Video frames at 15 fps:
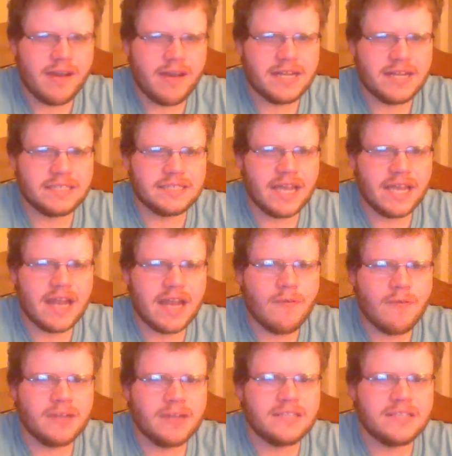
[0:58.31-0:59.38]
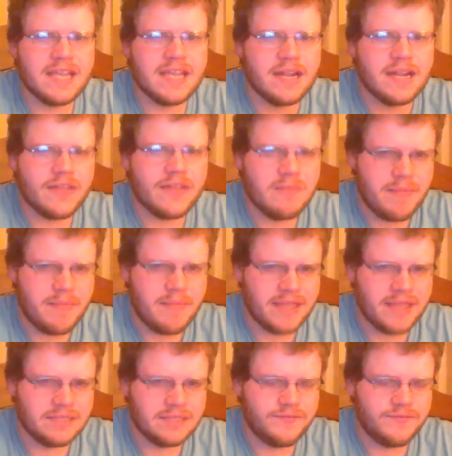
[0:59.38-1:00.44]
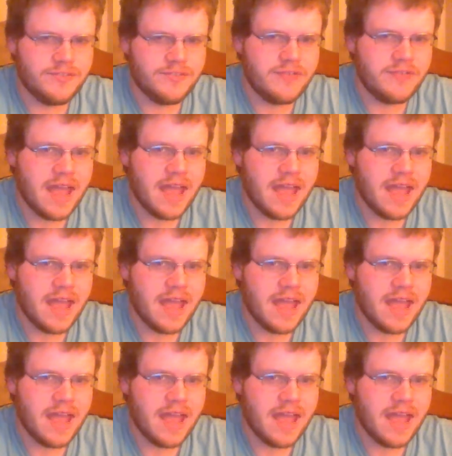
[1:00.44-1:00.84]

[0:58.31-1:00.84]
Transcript: I decided I wanted to eat nothing but Mexican food